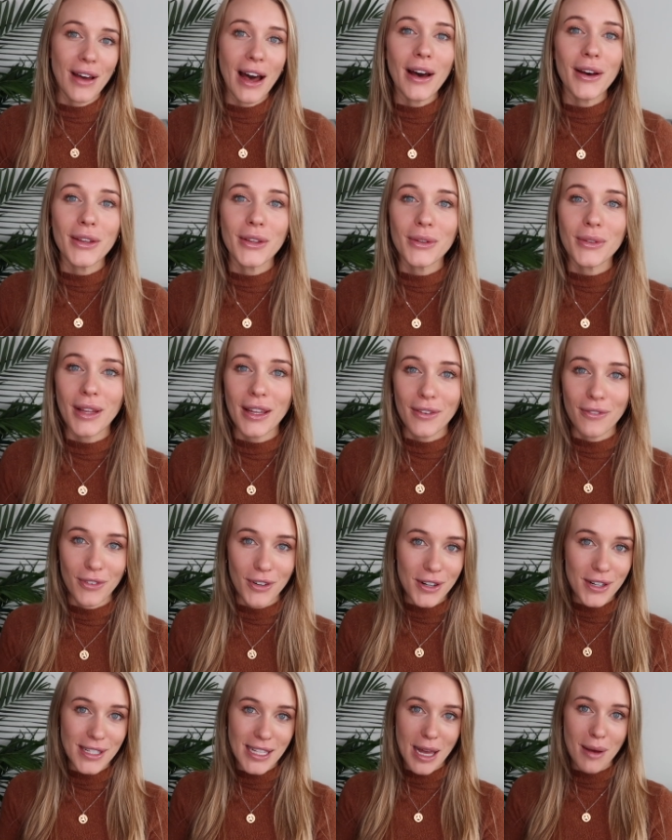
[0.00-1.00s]
value. Like,
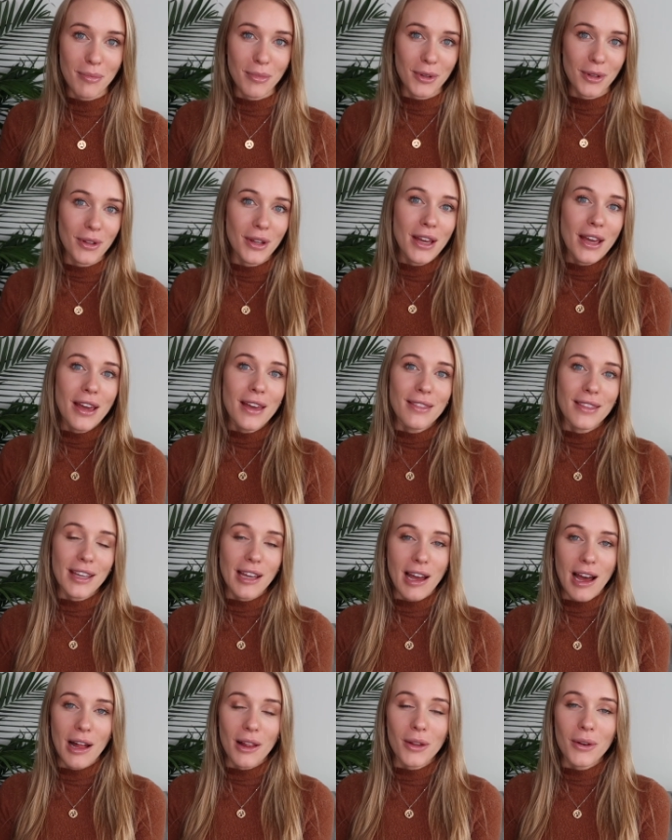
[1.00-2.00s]
for example, the
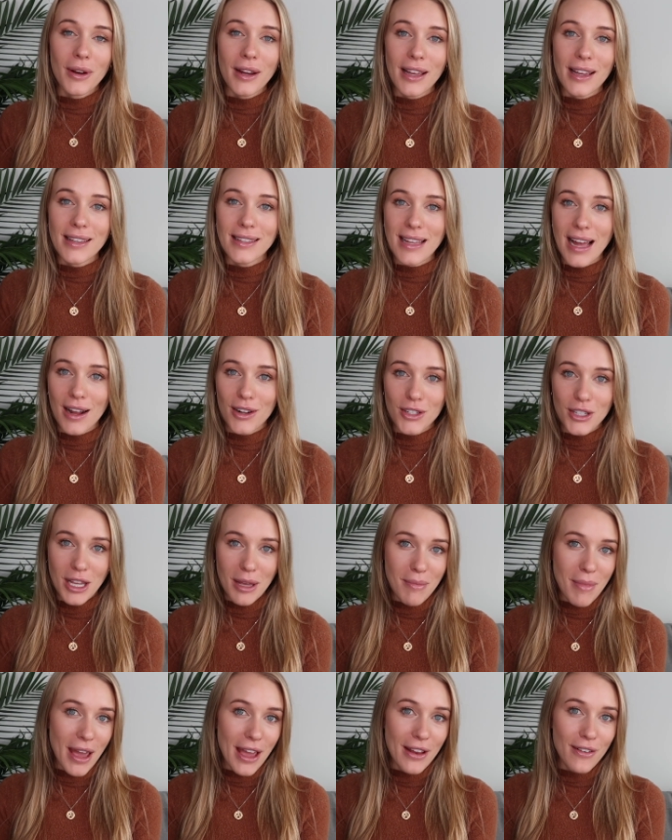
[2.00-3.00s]
coloring is actually
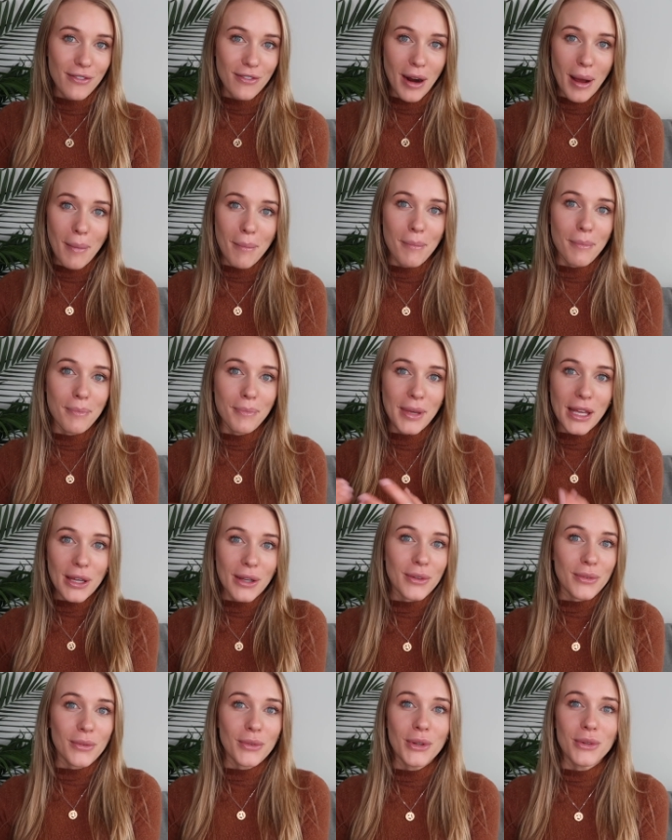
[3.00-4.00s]
made from
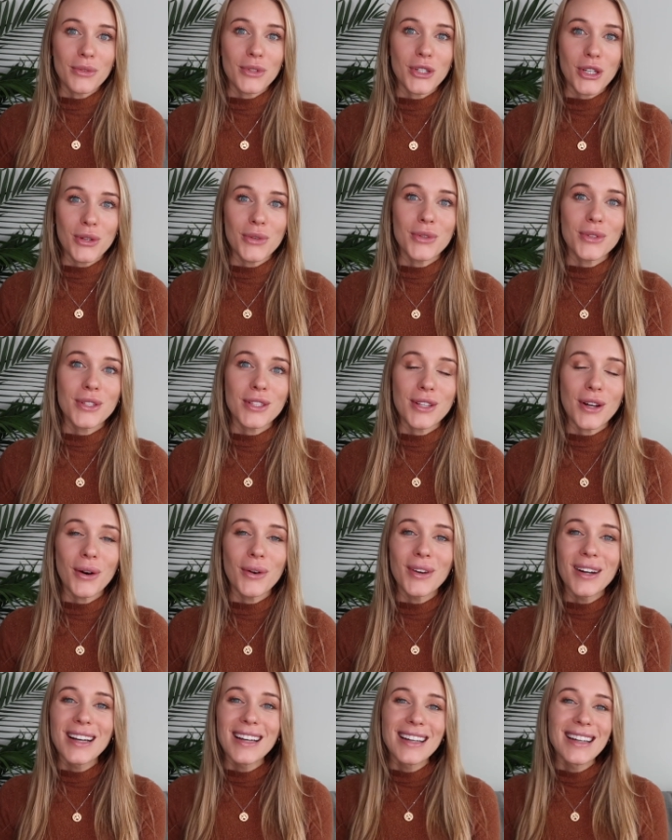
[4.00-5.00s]
beetroot juice.
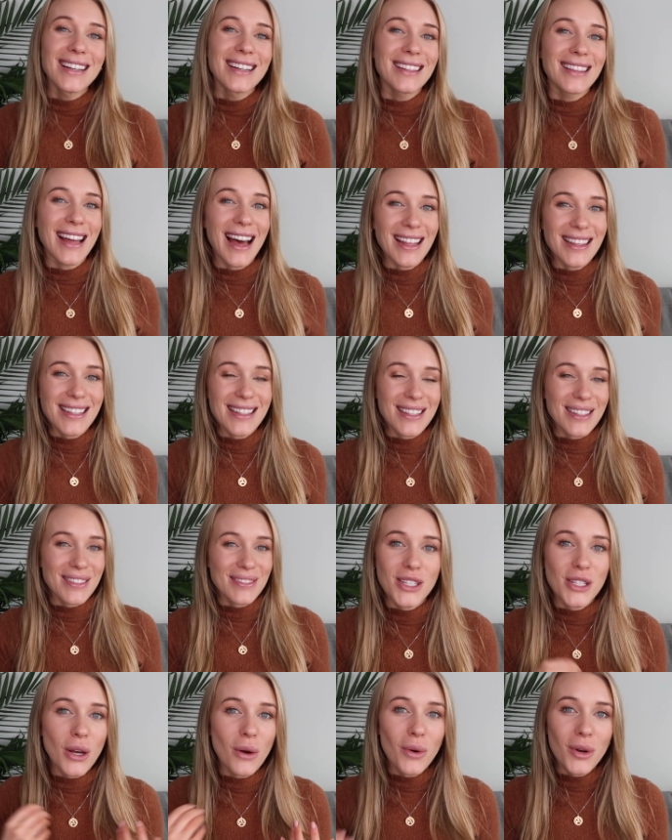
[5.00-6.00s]
So that's
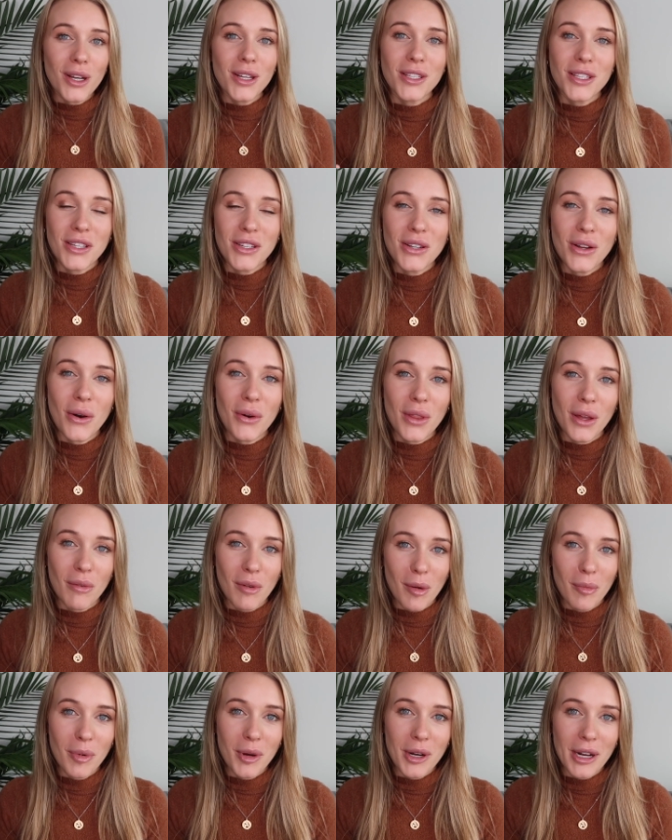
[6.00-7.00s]
so good to know that
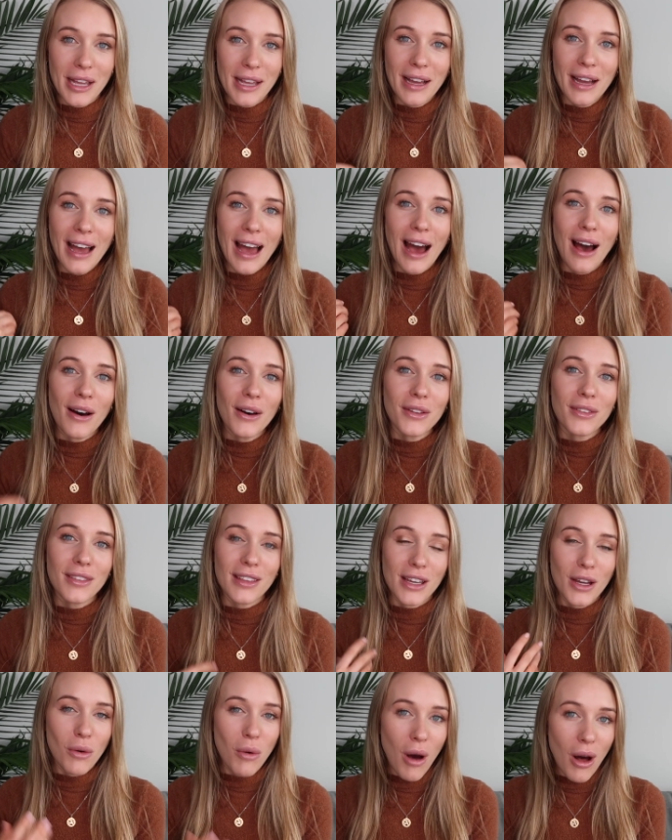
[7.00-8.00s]
we're putting
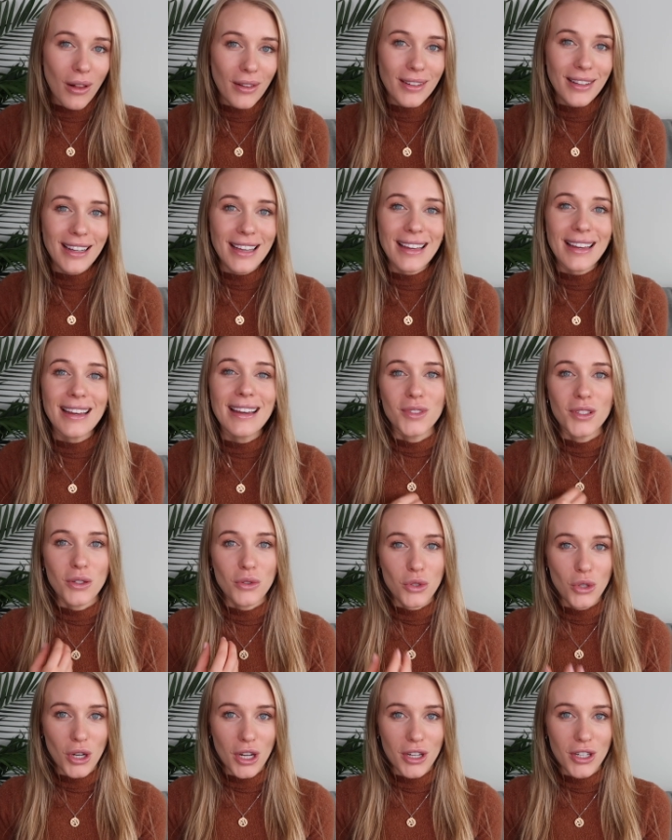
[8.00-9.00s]
healthy quality
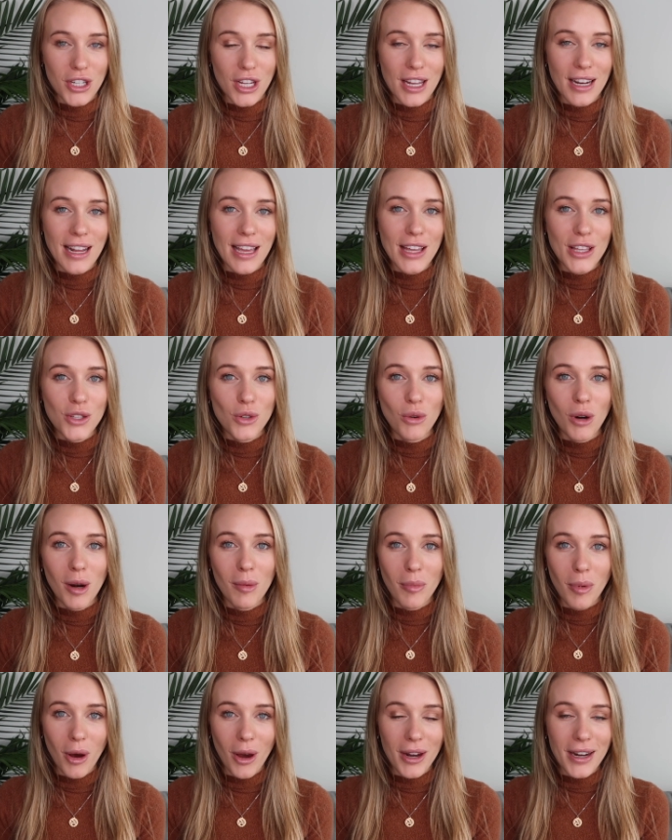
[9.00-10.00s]
nutrition into
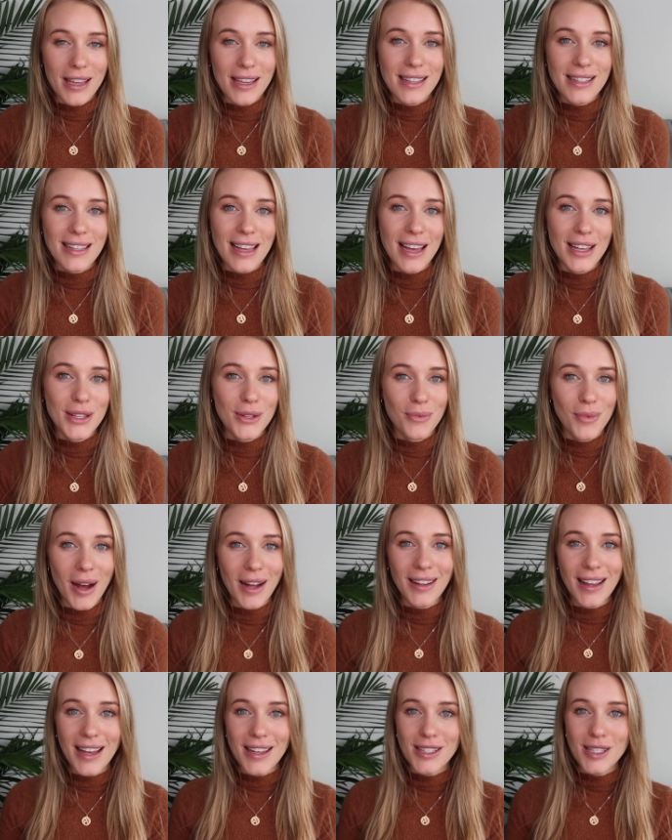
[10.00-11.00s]
our bodies as
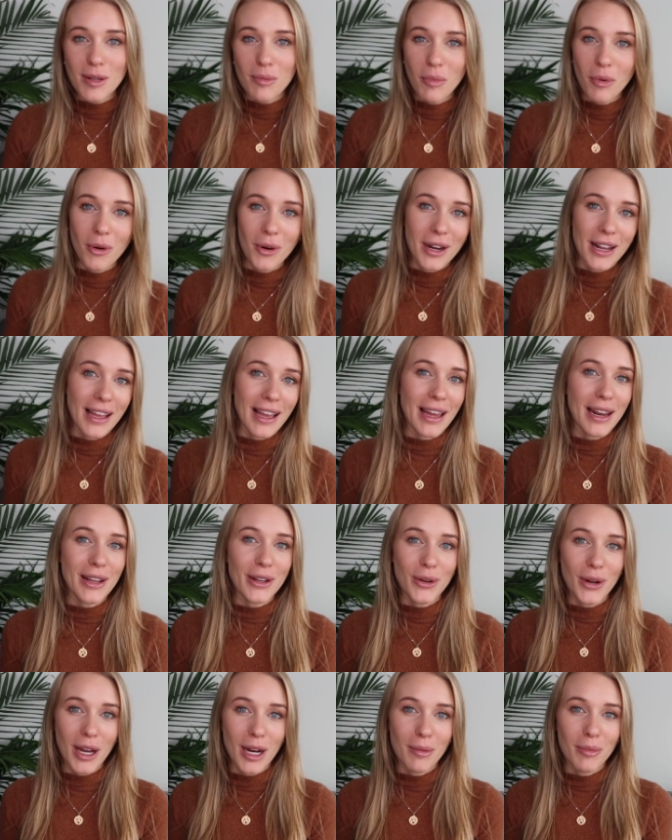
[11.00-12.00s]
well as supporting an
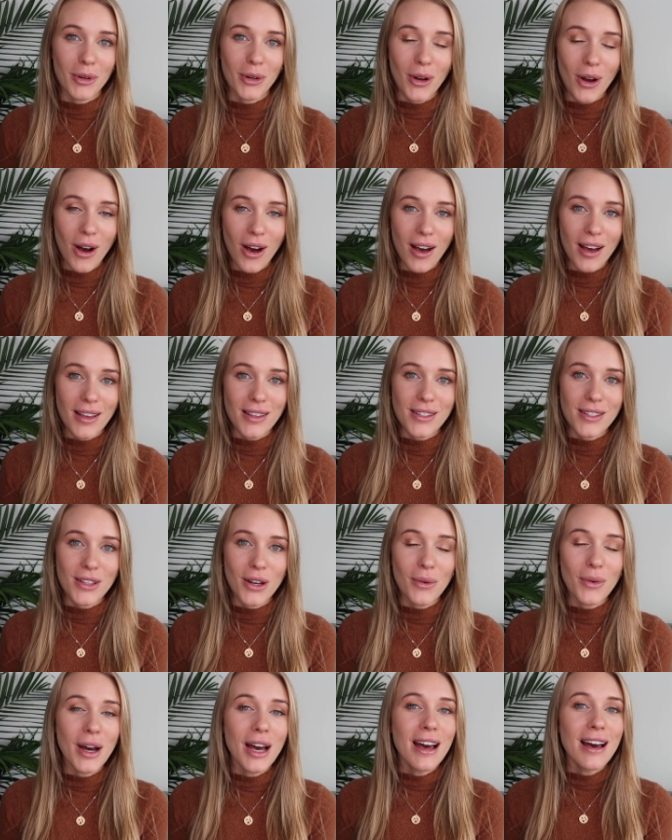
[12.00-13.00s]
incredible cause.
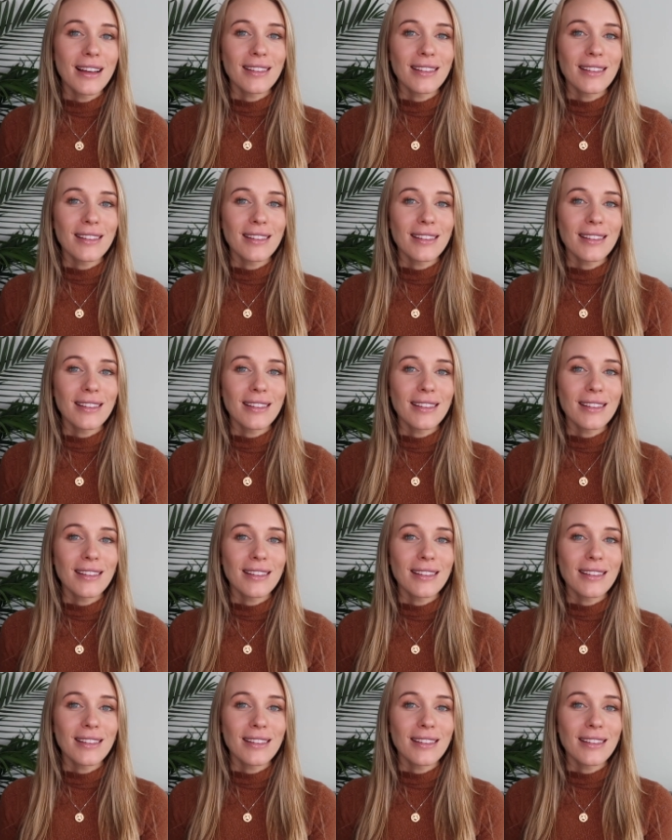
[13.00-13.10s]
So